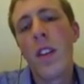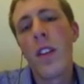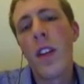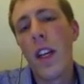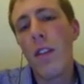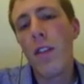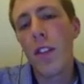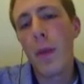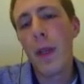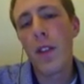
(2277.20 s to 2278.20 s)
It offers a
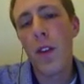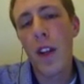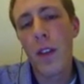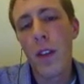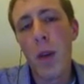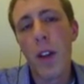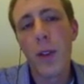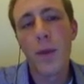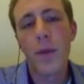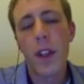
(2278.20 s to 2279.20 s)
build-oriented
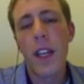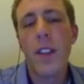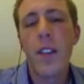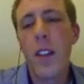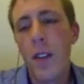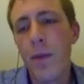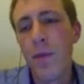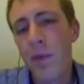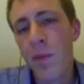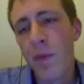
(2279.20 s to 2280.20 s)
model,
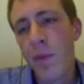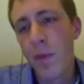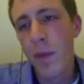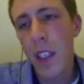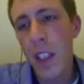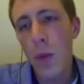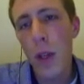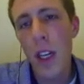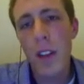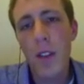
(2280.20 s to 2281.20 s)
and this is
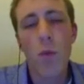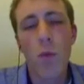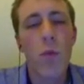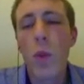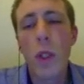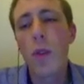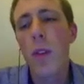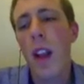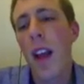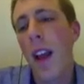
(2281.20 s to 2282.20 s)
what it will look
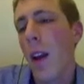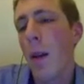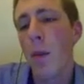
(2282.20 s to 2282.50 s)
like. I'm not